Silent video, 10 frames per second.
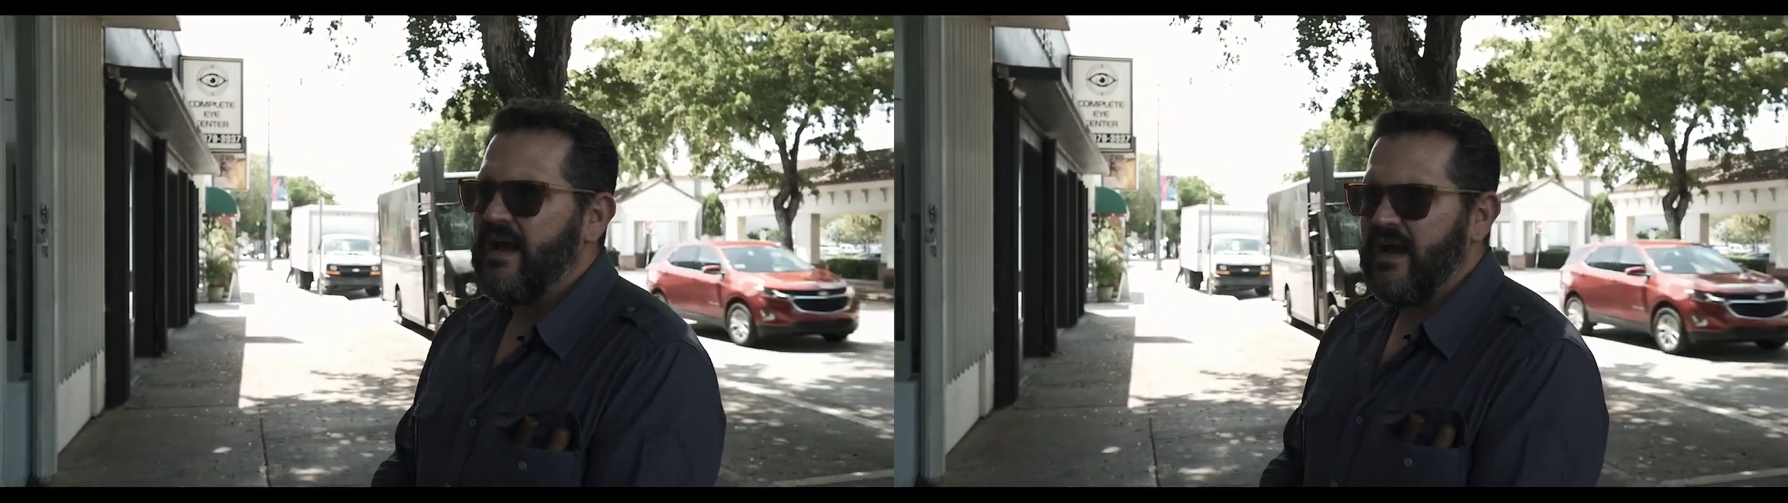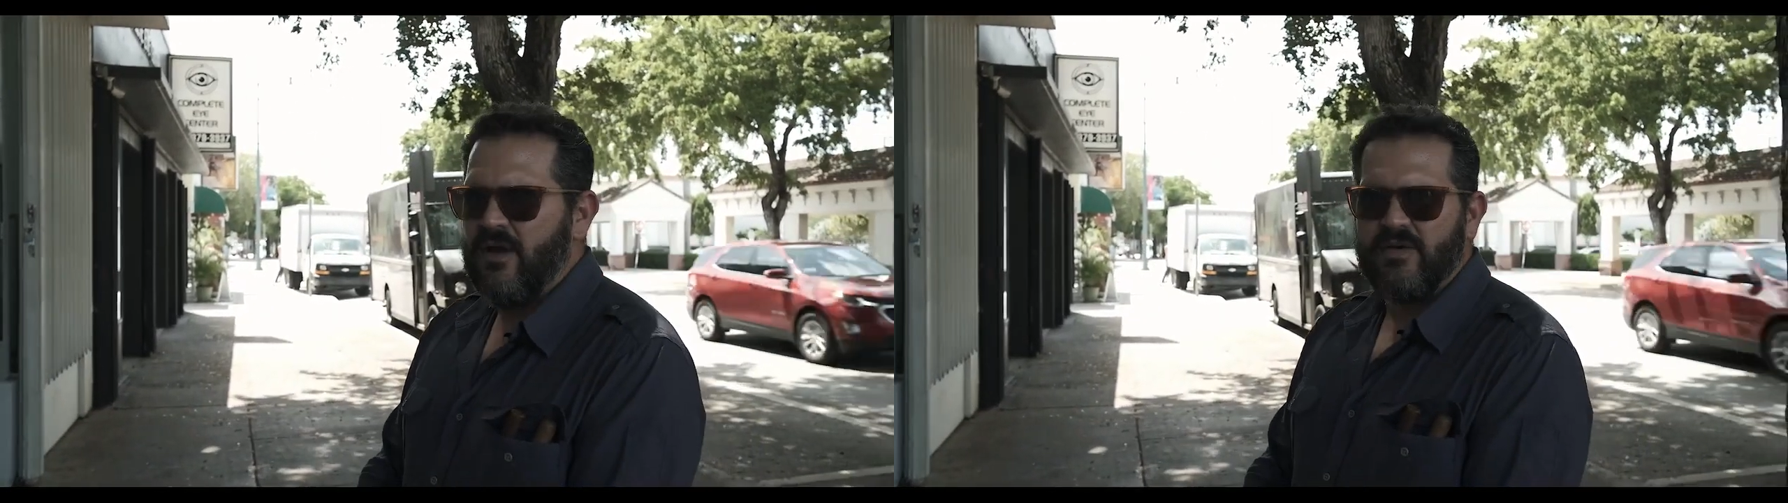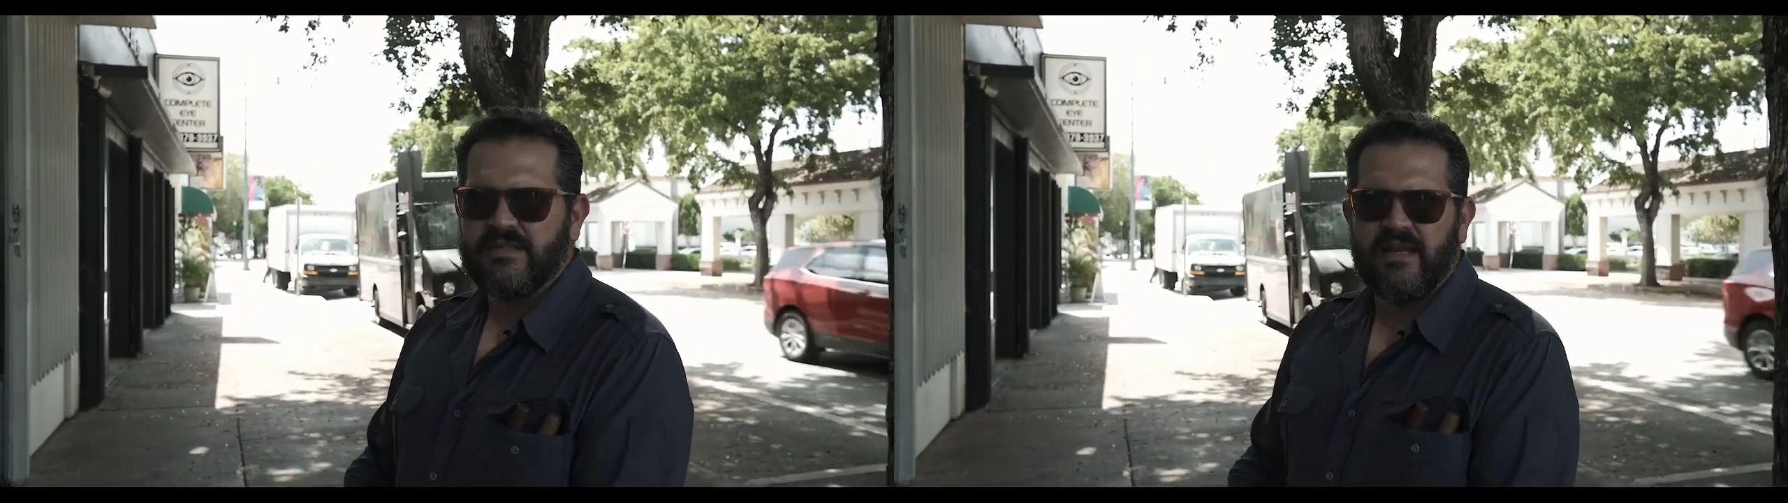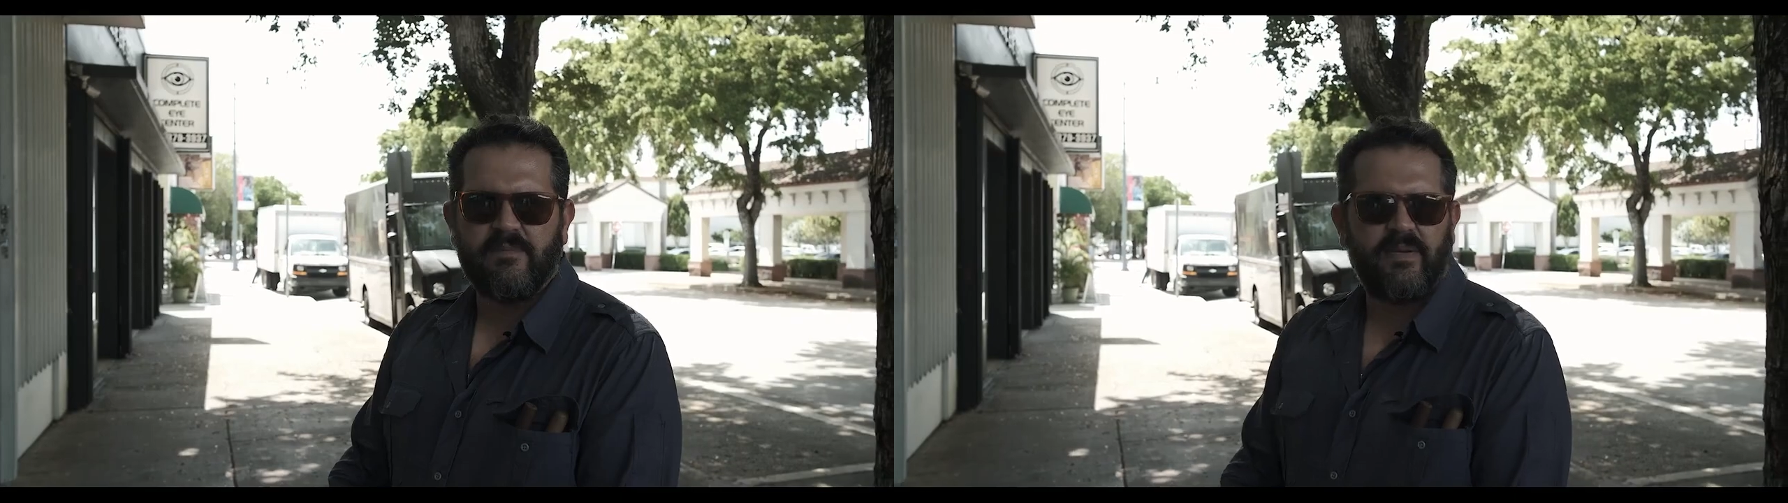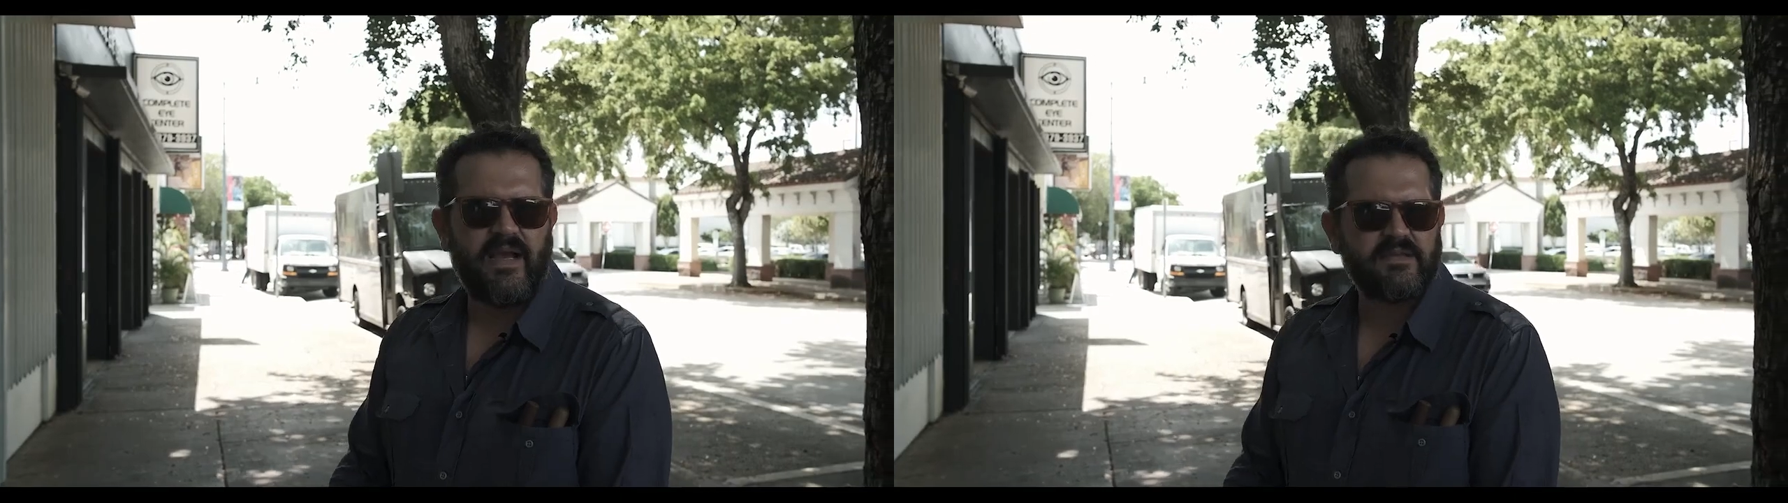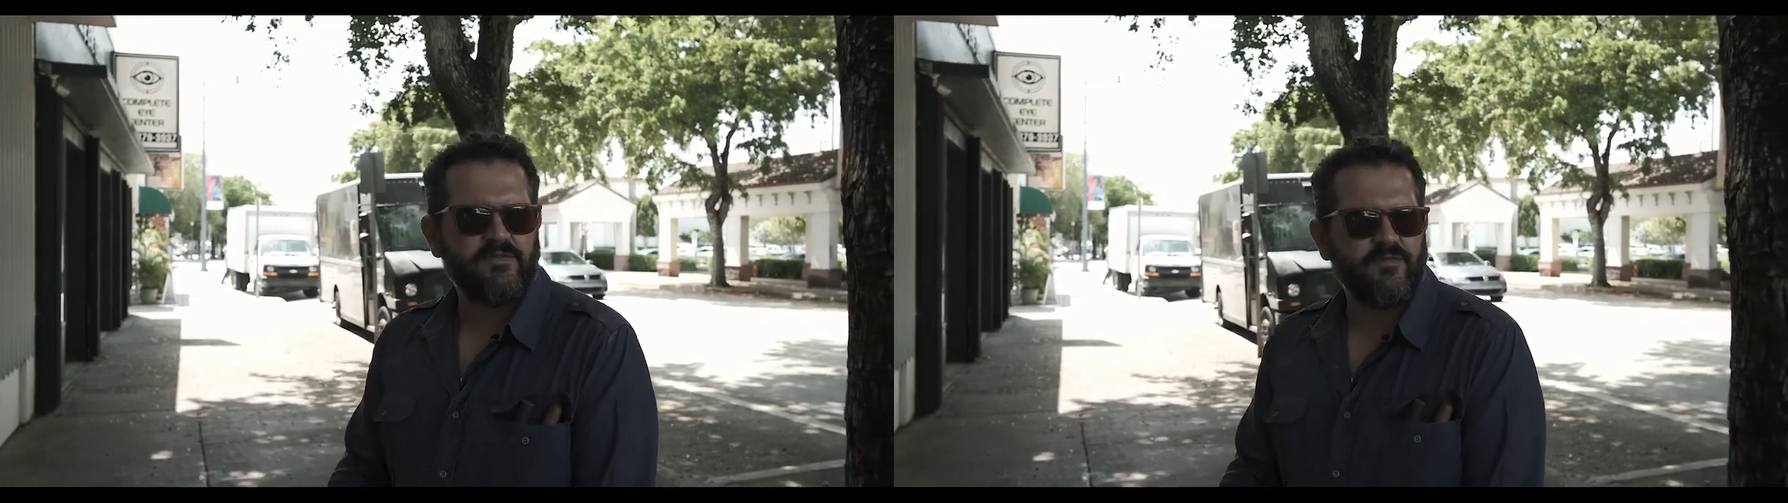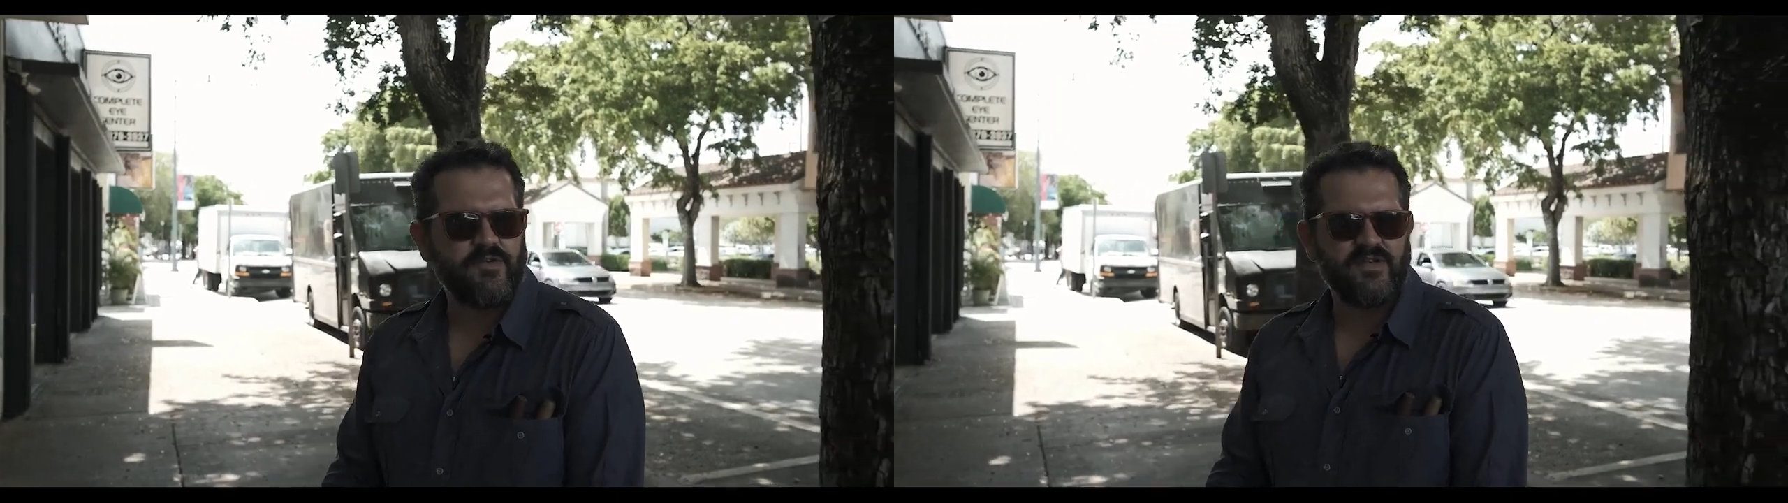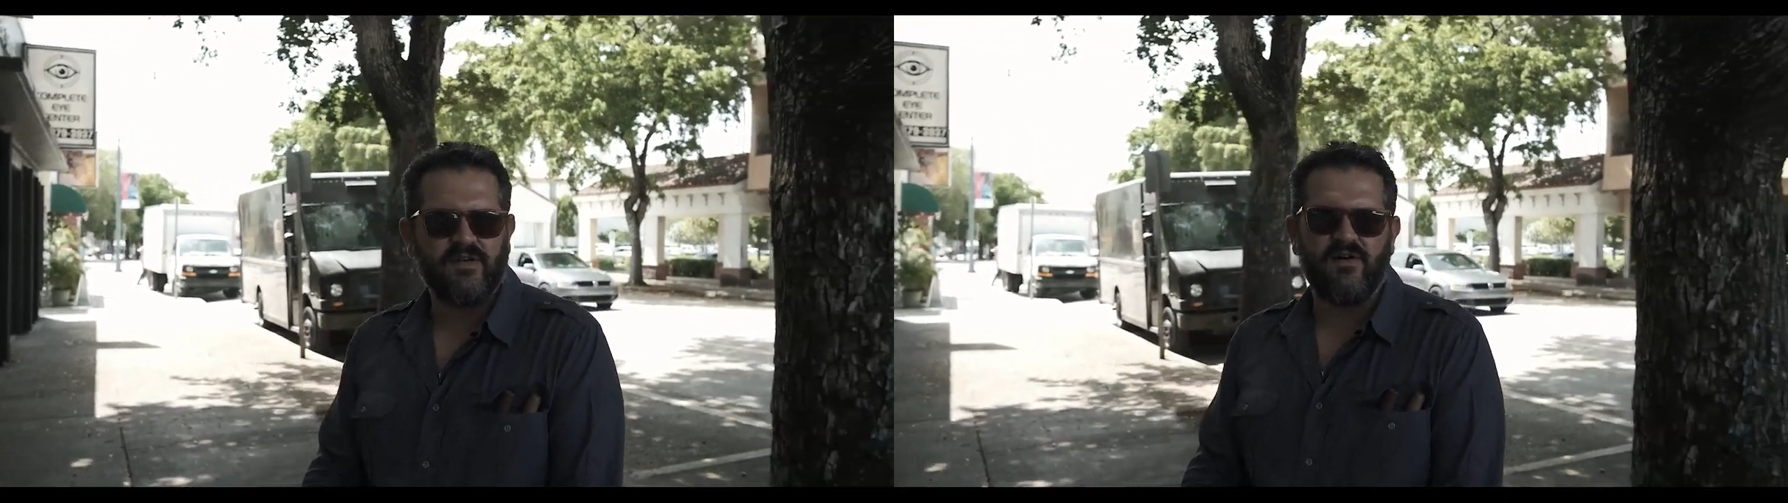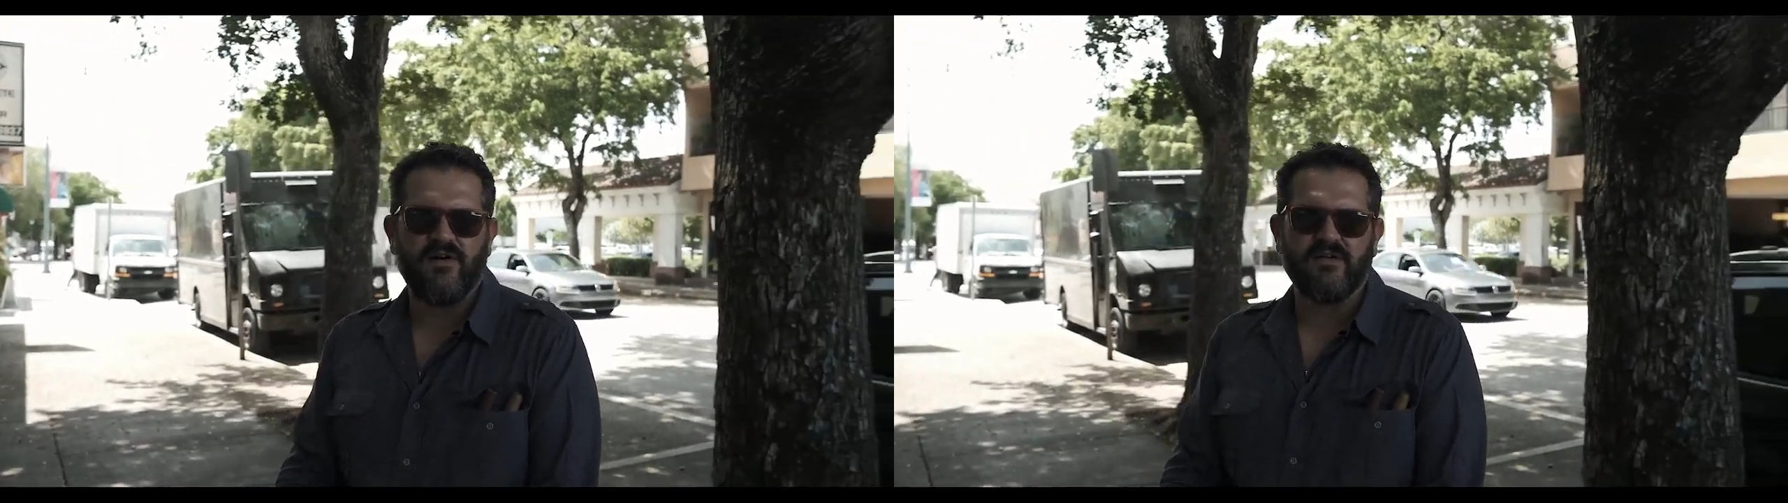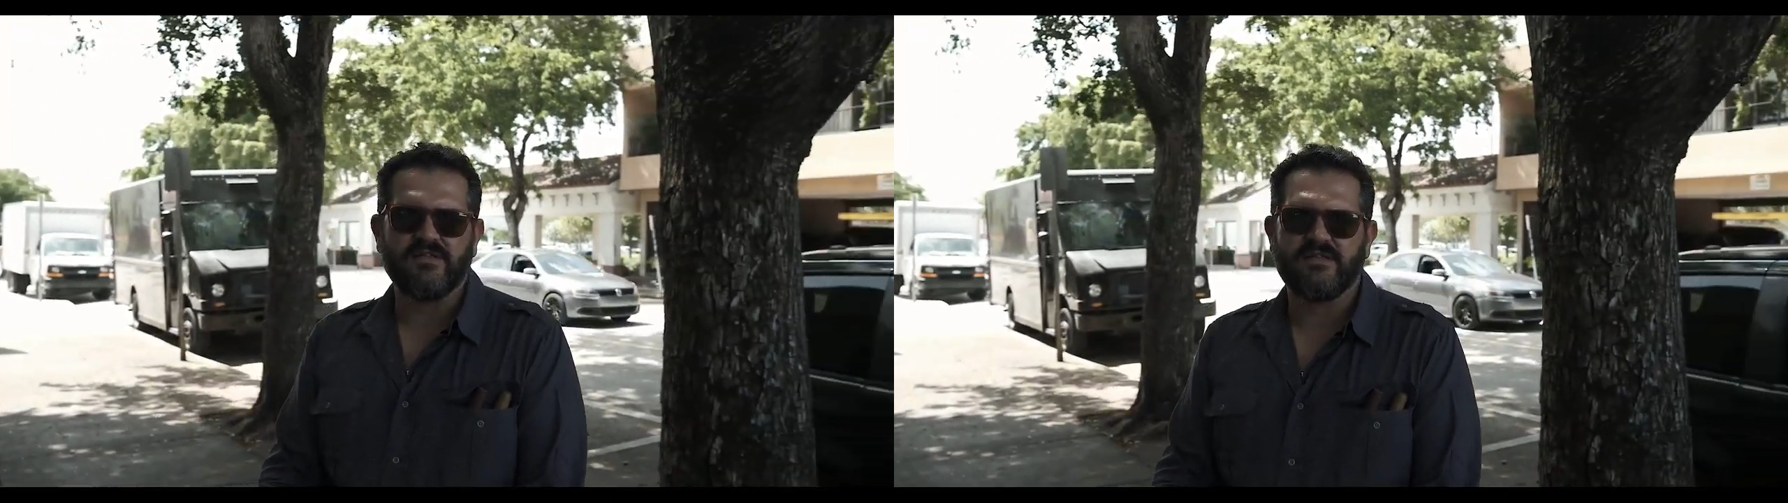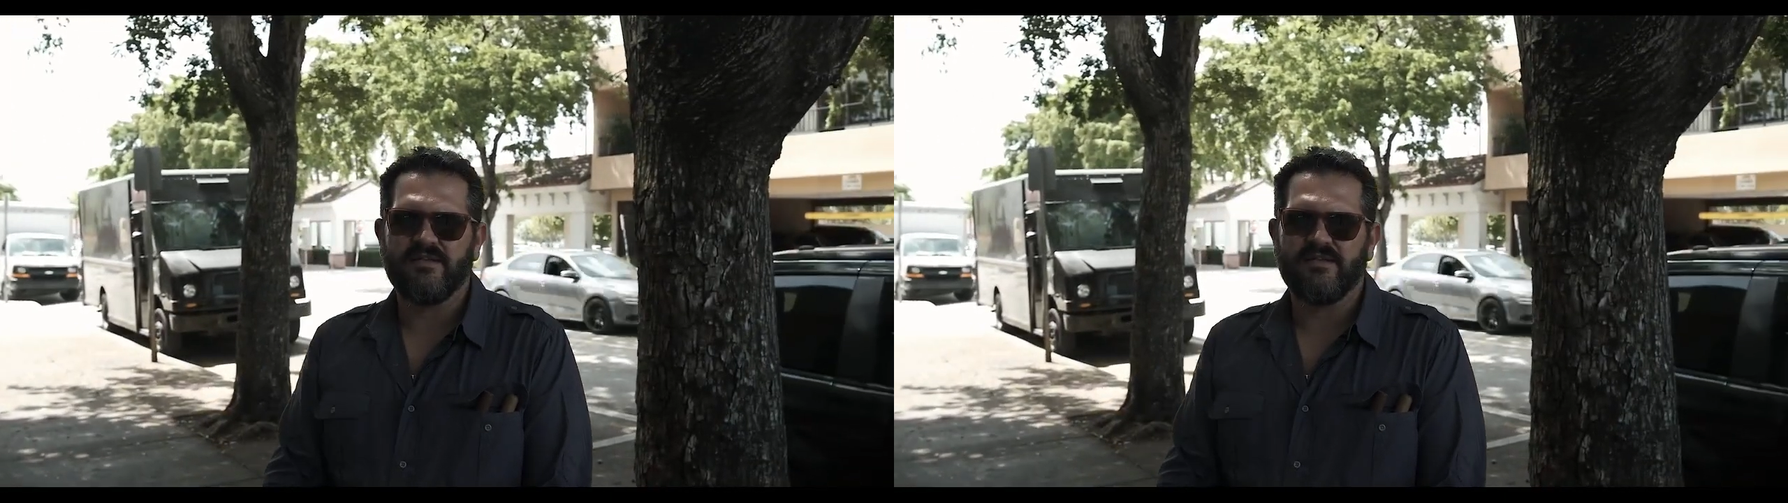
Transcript: I always had a passion for cigars.